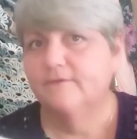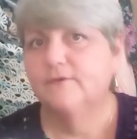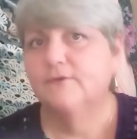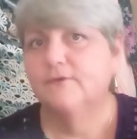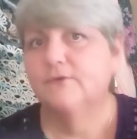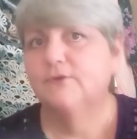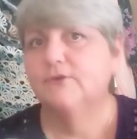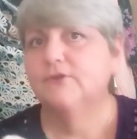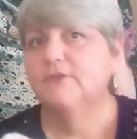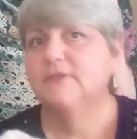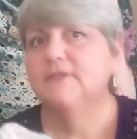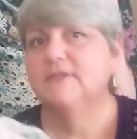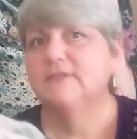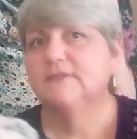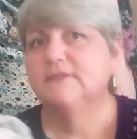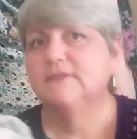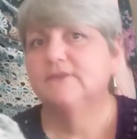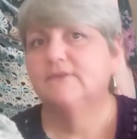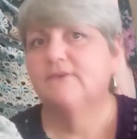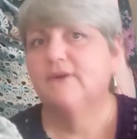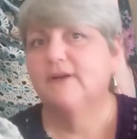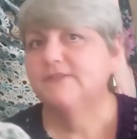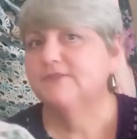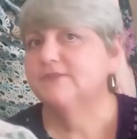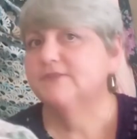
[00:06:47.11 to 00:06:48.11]
Goodness
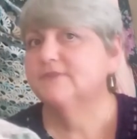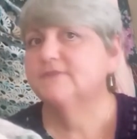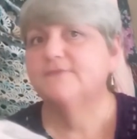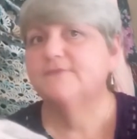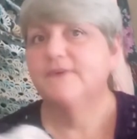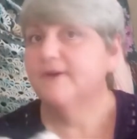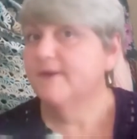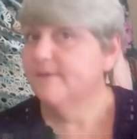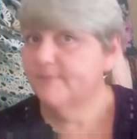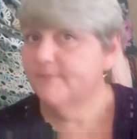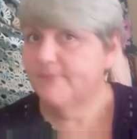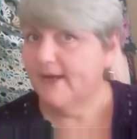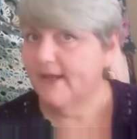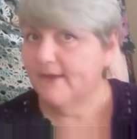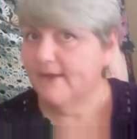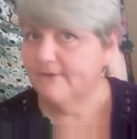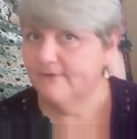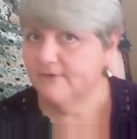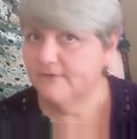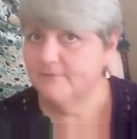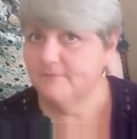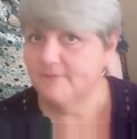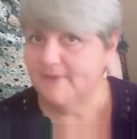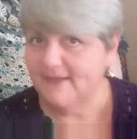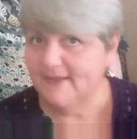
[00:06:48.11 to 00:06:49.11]
gracious, very brave
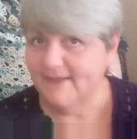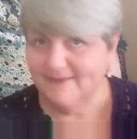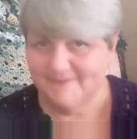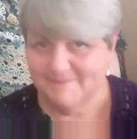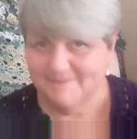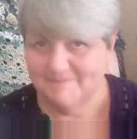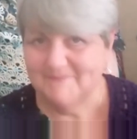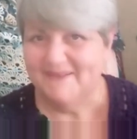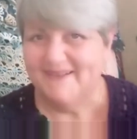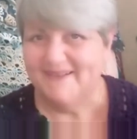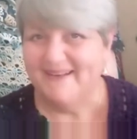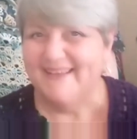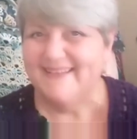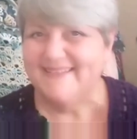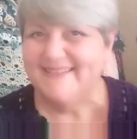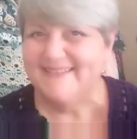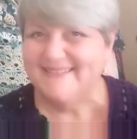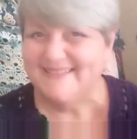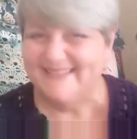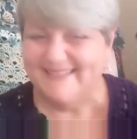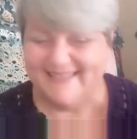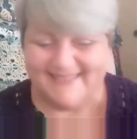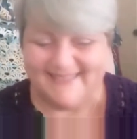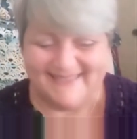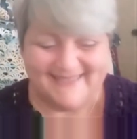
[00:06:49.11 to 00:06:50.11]
of me, but I
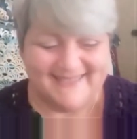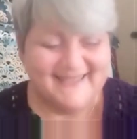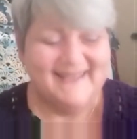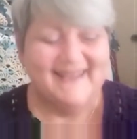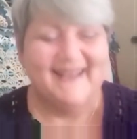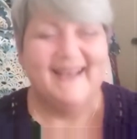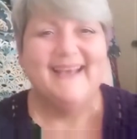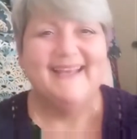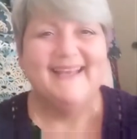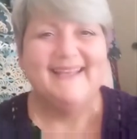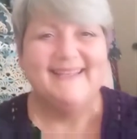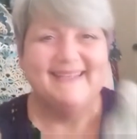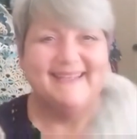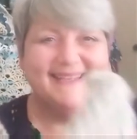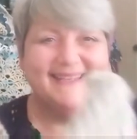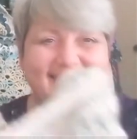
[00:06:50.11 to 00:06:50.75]
did it. I did